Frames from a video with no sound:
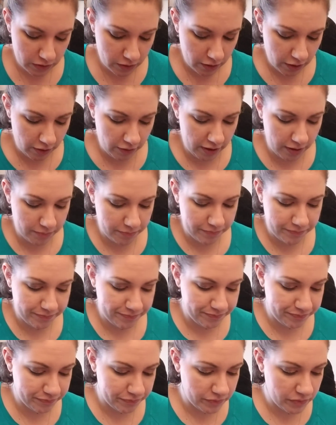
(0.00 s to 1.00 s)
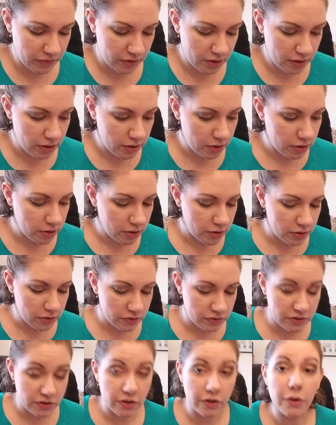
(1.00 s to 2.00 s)
All right.
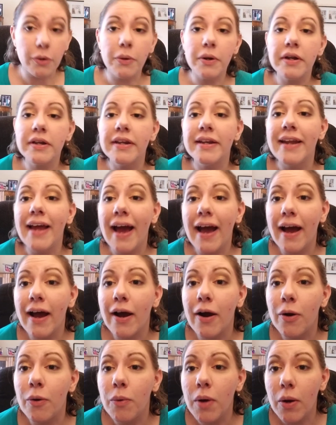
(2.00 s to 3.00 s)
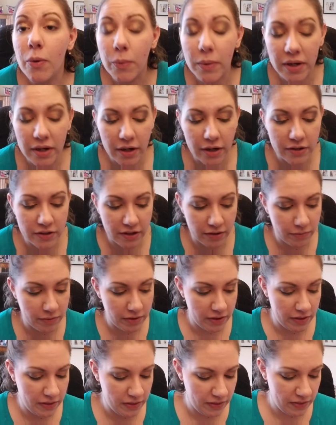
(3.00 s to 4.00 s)
So now we are done with
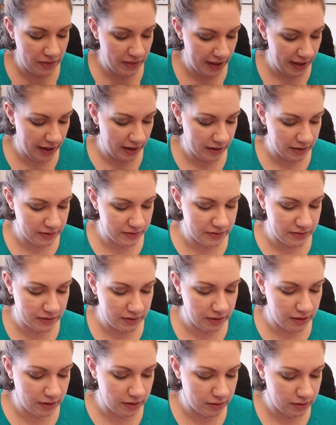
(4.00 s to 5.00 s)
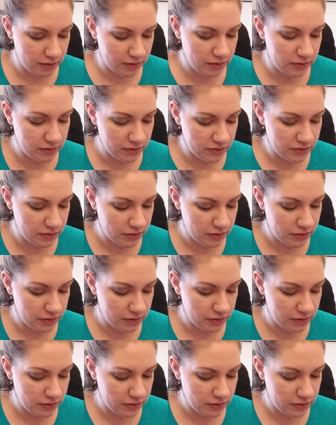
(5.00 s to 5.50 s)
that, and